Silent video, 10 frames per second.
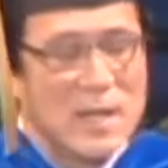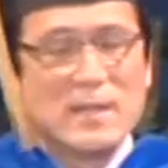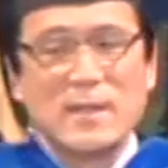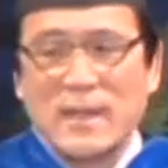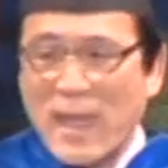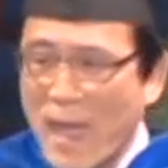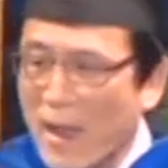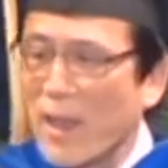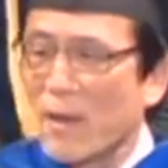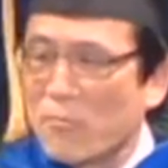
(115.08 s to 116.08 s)
the
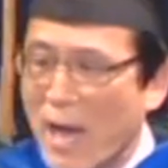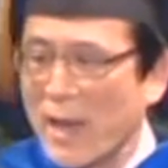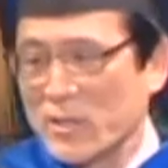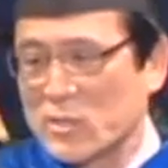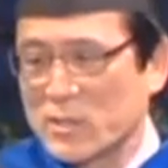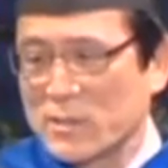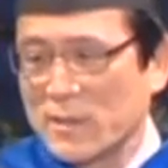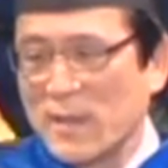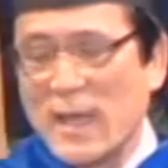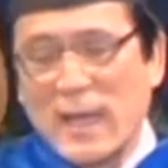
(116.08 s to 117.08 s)
LA riots
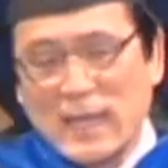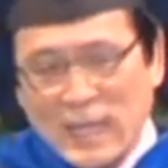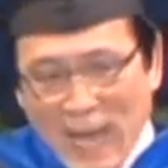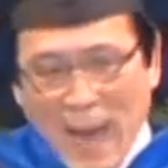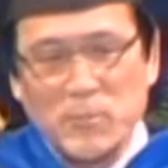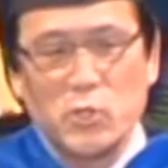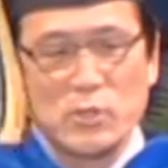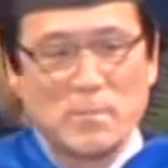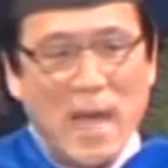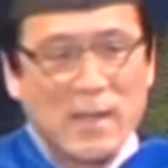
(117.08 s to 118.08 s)
captured
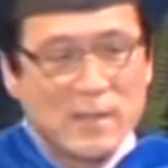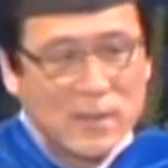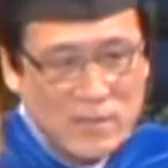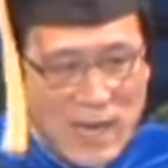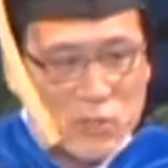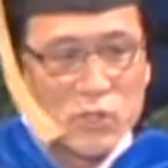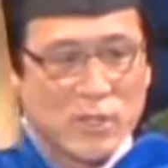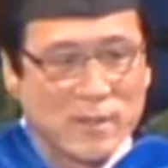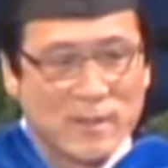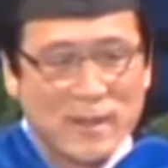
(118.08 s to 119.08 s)
my attention
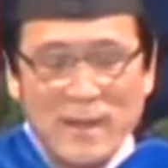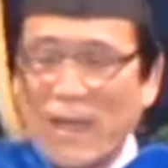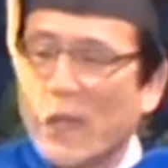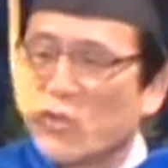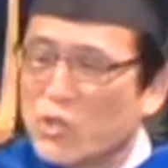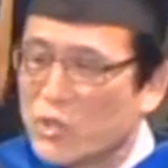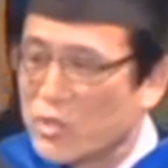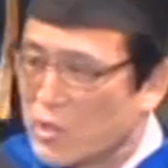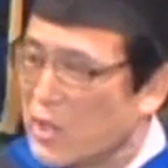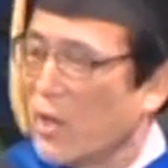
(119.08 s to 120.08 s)
and
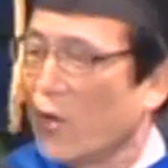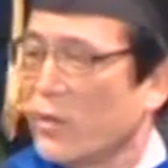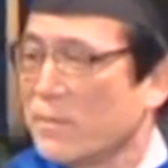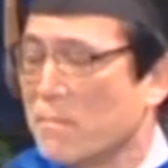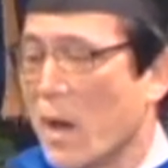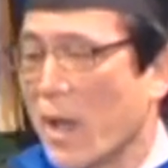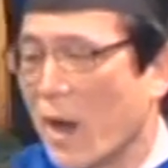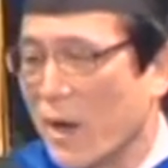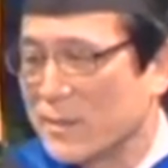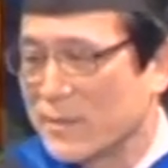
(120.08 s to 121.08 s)
seared my
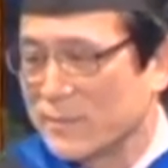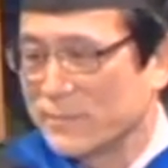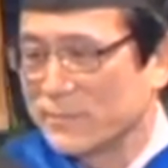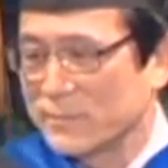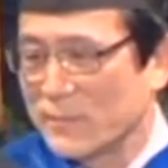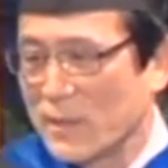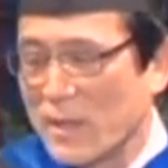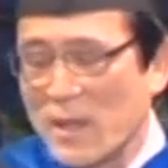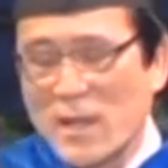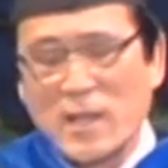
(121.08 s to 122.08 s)
heart.
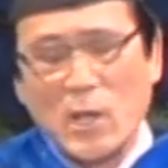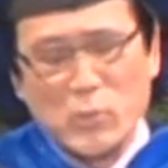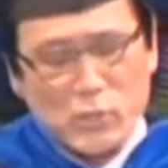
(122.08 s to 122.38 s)
There was